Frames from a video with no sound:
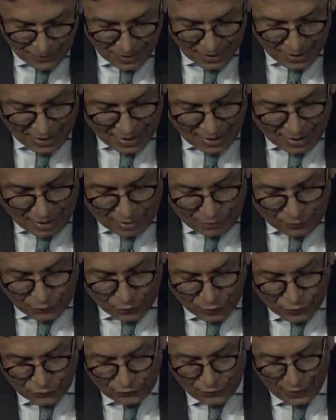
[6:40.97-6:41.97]
First
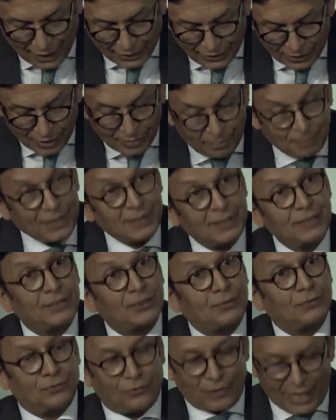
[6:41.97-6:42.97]
factor, the business
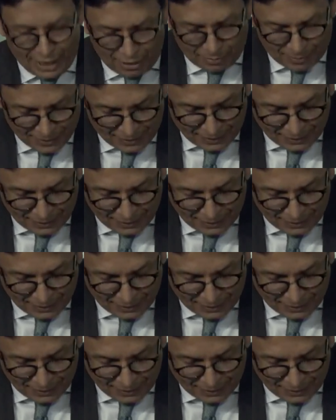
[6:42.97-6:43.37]
environment.